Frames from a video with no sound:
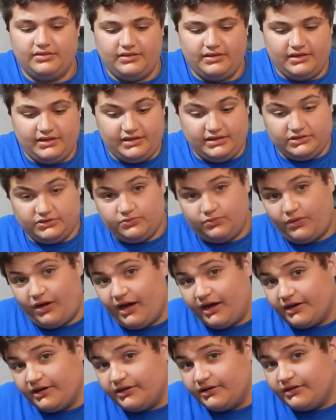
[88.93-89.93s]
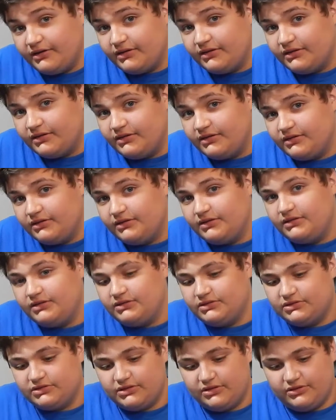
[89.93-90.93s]
It is wired,
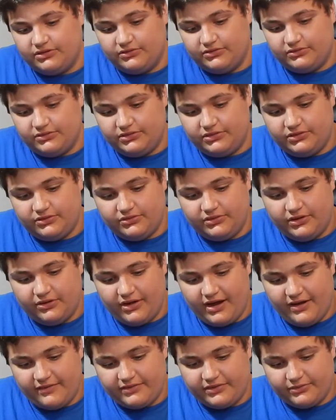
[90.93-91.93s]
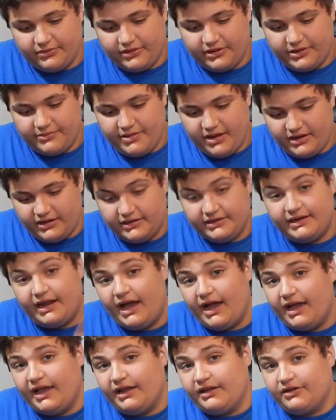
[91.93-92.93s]
so you don't have to worry about it
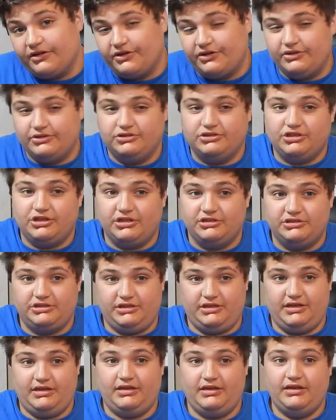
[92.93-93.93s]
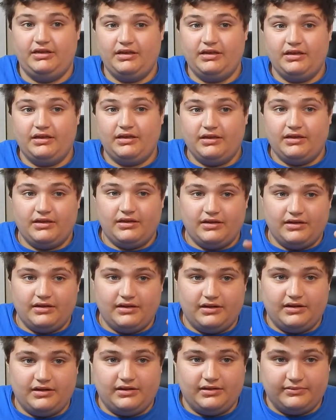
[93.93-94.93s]
dying or you charging it.
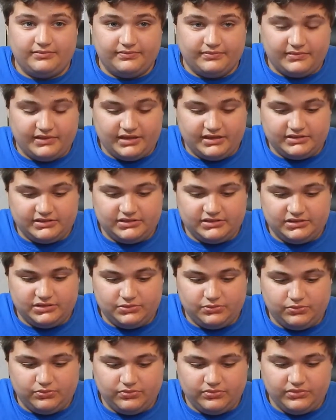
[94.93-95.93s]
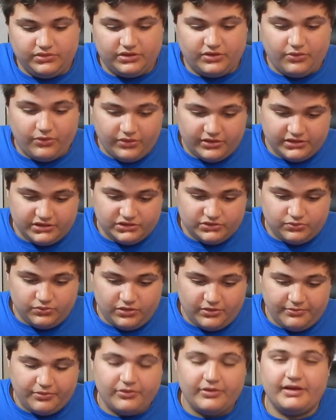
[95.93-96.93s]
The cord is
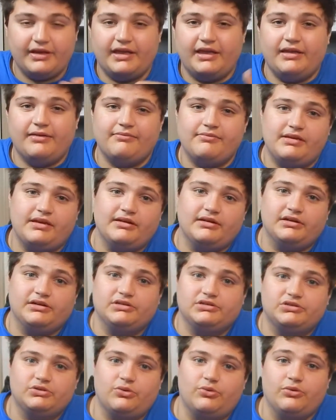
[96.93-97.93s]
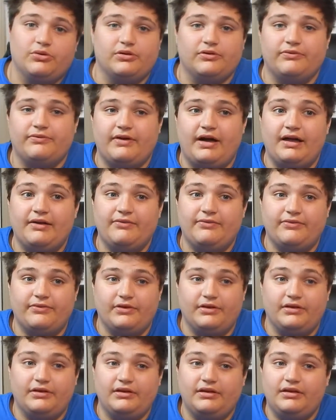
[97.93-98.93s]
1.8 meters or 5
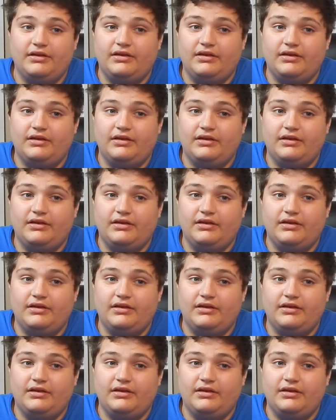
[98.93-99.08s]
foot,